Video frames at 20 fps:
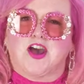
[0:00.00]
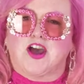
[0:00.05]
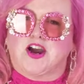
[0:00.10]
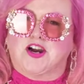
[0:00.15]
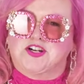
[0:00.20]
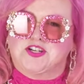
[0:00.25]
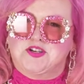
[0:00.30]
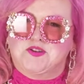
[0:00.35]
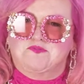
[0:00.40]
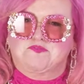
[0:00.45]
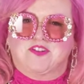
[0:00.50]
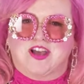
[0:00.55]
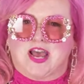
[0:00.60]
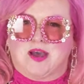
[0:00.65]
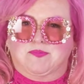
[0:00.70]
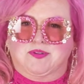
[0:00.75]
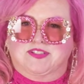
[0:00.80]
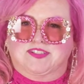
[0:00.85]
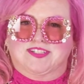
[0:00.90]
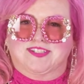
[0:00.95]
Are you
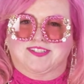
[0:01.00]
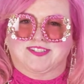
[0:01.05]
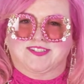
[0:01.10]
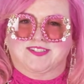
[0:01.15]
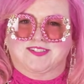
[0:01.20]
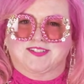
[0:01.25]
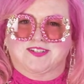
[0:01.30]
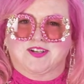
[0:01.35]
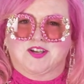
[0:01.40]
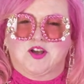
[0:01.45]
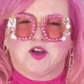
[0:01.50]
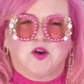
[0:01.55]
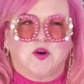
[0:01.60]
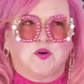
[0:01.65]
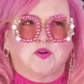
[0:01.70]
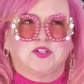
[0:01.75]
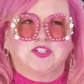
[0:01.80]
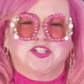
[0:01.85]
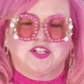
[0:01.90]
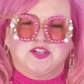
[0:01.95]
fabulous?
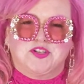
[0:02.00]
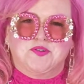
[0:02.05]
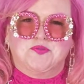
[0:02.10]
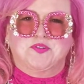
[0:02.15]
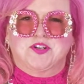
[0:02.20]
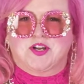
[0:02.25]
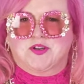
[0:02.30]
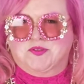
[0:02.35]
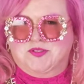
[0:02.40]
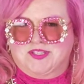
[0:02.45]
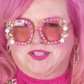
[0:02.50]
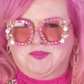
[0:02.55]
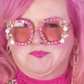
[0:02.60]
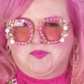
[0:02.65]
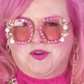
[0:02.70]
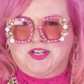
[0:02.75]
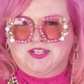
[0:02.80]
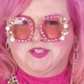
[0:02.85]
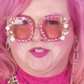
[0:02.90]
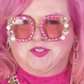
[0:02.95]
Or do you know
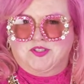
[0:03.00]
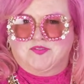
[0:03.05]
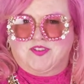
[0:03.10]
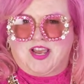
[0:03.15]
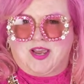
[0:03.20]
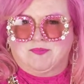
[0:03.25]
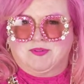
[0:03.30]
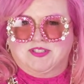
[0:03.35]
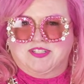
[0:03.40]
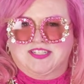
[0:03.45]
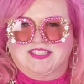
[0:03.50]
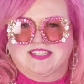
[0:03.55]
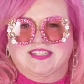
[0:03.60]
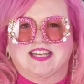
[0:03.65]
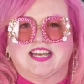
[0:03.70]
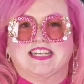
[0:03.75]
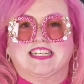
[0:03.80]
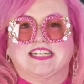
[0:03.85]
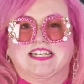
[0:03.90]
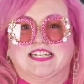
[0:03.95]
someone who's fabulous
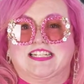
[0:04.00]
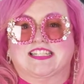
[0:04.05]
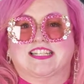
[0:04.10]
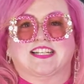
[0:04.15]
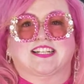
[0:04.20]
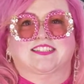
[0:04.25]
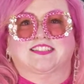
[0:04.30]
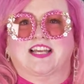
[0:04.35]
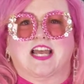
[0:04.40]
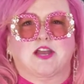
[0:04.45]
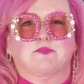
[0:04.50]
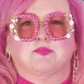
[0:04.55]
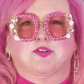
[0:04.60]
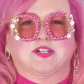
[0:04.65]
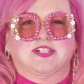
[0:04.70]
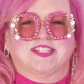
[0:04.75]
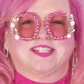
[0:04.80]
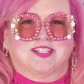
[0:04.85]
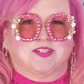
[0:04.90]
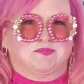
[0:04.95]
that needs a
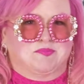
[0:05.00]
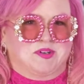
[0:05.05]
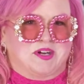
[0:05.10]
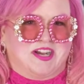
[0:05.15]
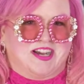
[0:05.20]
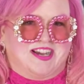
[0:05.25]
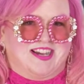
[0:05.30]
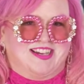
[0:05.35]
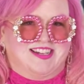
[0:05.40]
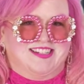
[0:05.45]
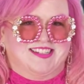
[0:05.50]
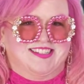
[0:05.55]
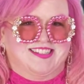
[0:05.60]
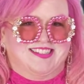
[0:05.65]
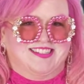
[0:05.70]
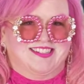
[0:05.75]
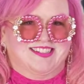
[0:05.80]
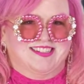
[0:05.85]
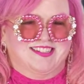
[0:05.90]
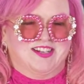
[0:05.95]
glamorous surprise?